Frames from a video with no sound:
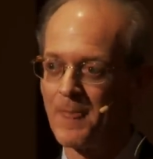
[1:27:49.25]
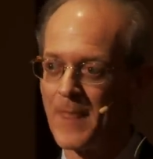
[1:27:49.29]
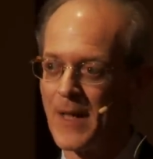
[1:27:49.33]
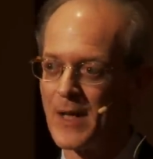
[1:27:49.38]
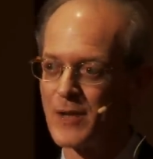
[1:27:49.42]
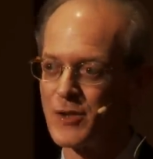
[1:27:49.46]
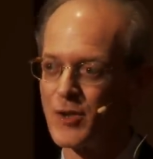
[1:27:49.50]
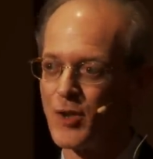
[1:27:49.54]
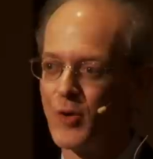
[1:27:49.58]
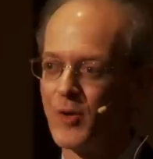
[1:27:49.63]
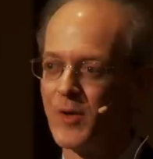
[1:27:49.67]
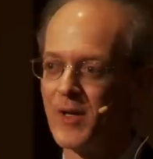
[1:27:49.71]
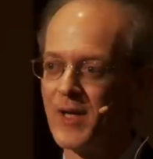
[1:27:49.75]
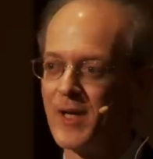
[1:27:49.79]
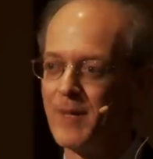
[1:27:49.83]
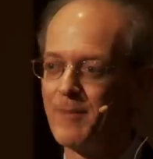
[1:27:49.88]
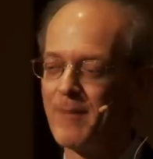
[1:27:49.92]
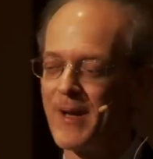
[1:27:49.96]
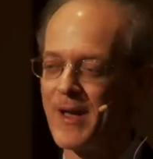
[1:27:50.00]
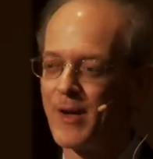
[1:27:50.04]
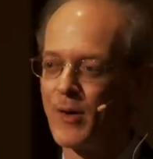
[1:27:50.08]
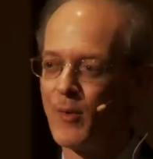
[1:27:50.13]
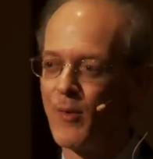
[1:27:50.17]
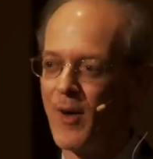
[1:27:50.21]
And so he
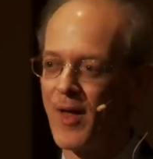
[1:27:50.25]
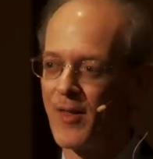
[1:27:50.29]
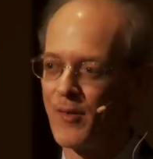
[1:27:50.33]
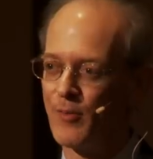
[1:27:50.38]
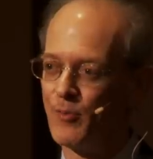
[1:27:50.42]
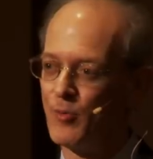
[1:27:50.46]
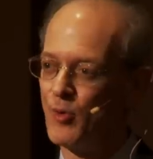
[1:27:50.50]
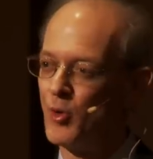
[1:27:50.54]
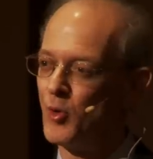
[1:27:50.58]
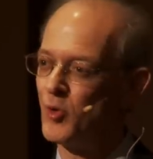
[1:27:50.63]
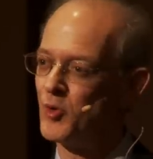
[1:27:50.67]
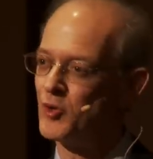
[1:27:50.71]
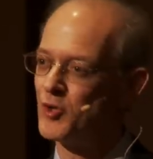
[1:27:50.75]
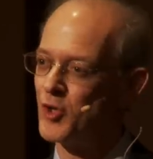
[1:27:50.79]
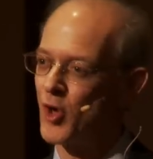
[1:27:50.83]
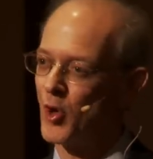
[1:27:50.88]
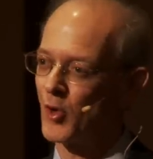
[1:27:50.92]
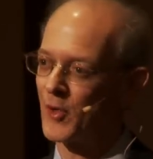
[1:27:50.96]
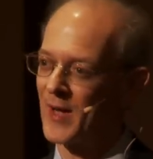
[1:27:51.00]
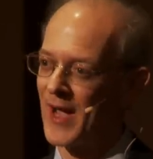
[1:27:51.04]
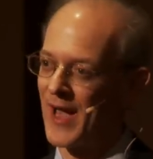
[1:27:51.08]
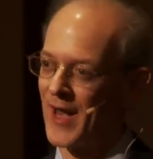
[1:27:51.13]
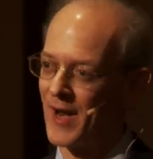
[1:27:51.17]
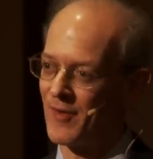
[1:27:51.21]
made a rather rude
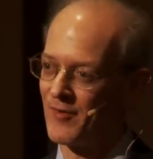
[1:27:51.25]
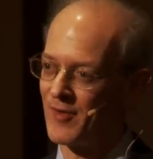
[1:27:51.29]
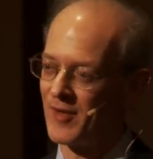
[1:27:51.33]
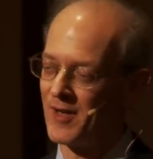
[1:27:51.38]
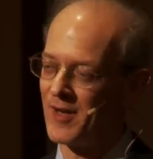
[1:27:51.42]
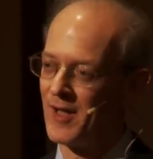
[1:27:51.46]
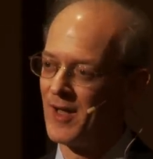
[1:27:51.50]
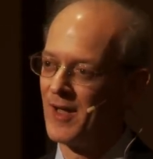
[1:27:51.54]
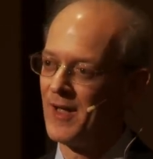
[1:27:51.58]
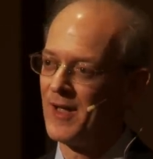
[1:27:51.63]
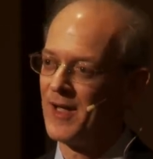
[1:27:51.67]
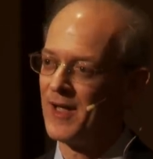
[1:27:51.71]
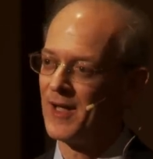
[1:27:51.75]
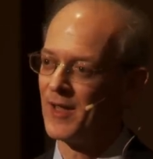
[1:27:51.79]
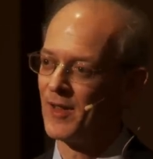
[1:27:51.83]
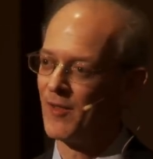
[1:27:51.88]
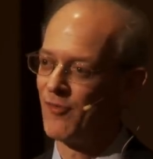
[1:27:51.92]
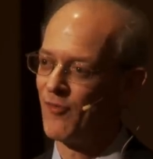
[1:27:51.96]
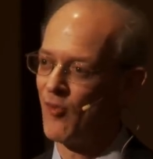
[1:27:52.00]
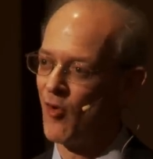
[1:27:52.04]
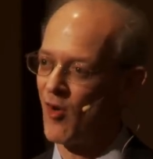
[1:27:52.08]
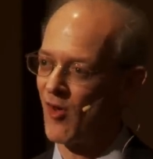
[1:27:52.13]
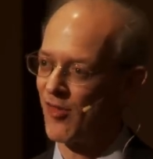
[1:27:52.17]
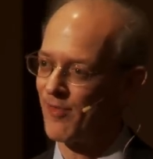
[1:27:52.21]
joke out of it in
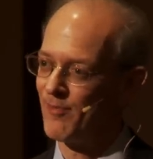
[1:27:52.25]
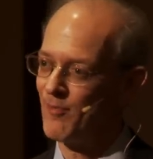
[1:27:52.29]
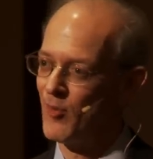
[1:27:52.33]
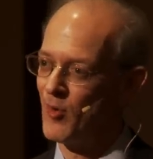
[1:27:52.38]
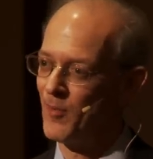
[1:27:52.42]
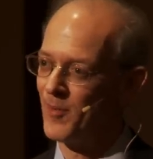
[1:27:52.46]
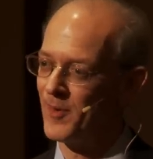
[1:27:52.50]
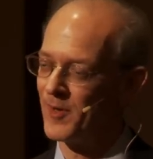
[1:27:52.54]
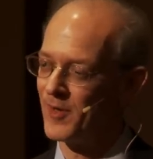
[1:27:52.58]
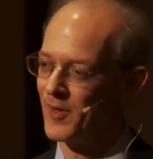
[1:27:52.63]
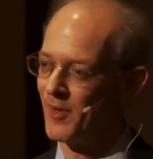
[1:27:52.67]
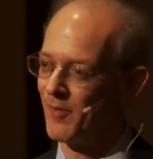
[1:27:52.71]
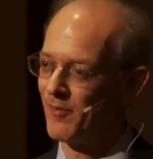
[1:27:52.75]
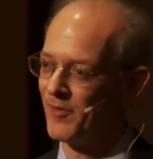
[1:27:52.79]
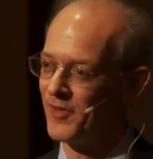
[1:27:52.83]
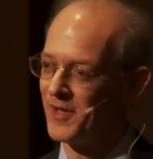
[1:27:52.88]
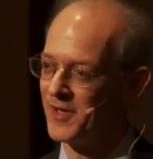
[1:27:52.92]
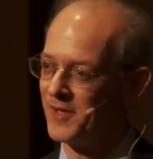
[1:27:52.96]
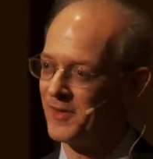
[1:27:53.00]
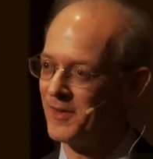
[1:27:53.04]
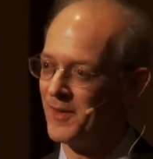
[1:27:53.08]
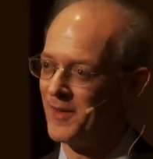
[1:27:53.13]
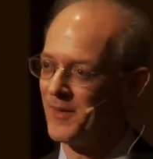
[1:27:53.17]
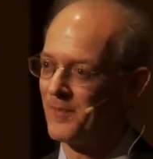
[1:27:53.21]
the fourth movement of
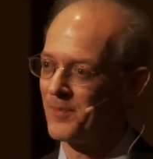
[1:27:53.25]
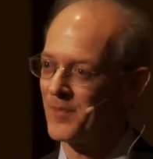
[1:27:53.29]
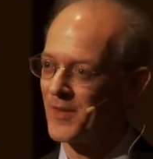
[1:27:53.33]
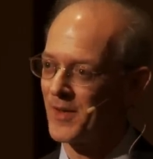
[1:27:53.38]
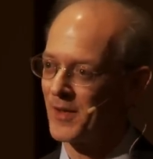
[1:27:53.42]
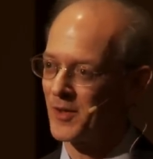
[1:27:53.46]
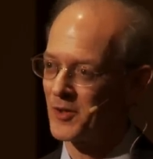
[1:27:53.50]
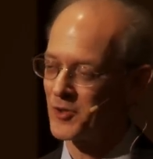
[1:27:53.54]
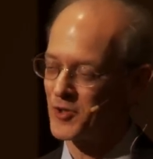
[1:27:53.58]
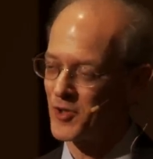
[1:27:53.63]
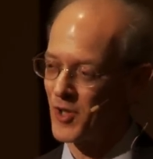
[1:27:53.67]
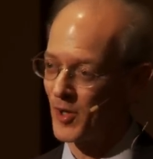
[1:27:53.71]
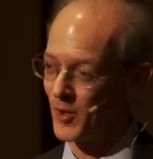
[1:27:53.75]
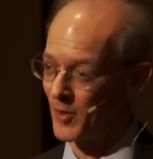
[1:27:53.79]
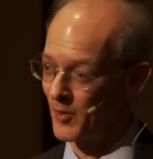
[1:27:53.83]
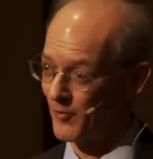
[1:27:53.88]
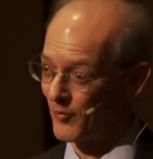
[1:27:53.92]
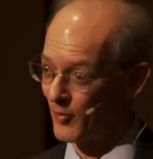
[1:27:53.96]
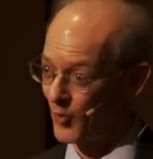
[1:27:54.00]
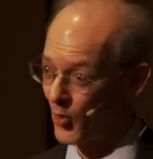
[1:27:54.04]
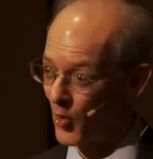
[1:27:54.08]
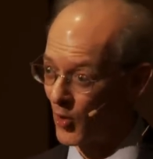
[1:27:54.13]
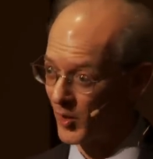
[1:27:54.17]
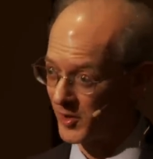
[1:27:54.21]
the Concerto
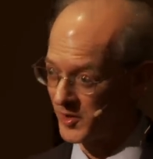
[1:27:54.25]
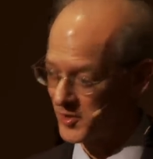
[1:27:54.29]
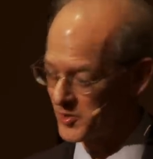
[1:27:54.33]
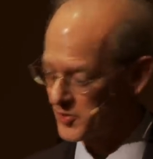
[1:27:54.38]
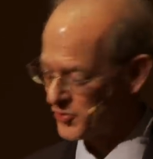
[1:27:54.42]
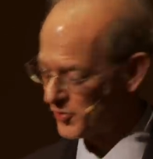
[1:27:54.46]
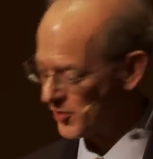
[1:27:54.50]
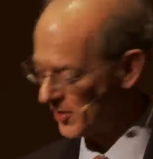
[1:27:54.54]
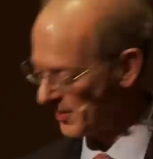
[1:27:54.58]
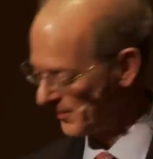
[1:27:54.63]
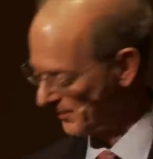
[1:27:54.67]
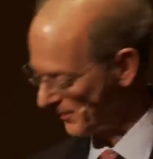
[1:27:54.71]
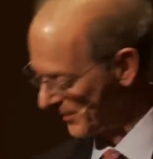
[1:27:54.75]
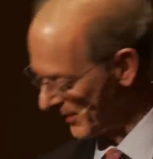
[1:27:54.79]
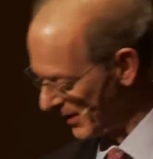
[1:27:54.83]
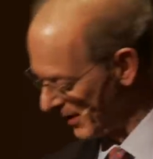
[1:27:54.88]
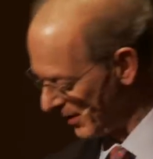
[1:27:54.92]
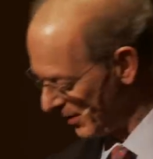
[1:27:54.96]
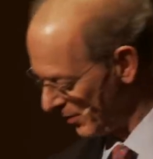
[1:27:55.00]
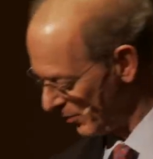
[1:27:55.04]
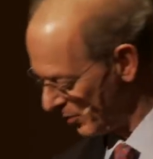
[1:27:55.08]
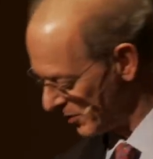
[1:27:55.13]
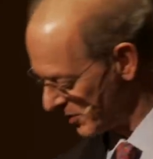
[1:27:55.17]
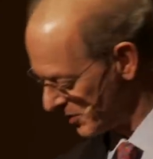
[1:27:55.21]
for Orchestra,
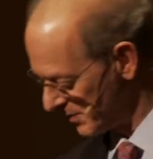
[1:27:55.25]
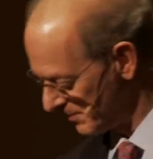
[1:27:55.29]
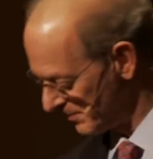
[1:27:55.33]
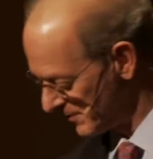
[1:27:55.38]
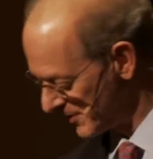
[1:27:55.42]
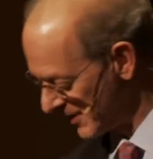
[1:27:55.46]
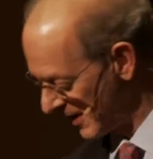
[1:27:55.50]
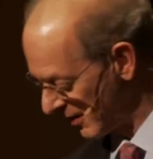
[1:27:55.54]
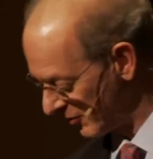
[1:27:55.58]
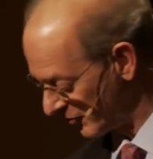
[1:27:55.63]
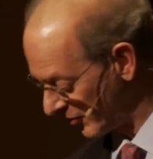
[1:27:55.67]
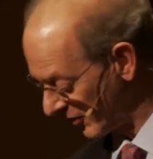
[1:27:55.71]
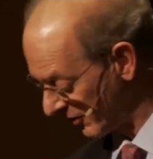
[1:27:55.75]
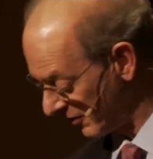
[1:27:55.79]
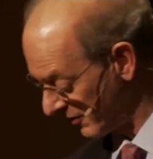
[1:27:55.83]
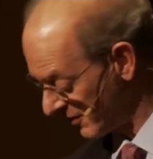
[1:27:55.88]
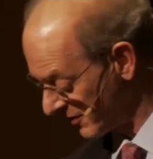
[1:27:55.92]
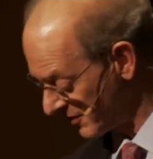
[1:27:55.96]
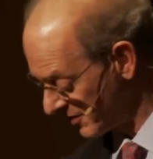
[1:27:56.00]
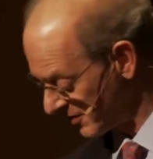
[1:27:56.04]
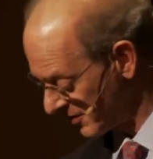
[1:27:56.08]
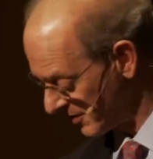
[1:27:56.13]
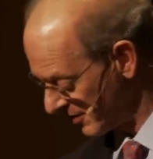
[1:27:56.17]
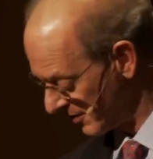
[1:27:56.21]
which sounds like
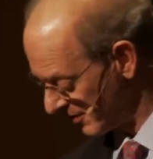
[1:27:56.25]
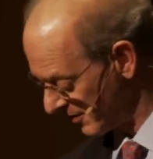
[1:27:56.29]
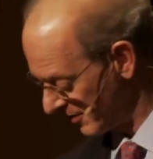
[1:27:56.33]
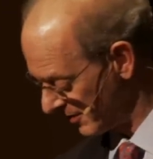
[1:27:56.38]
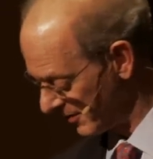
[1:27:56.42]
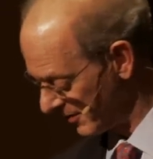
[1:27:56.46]
this.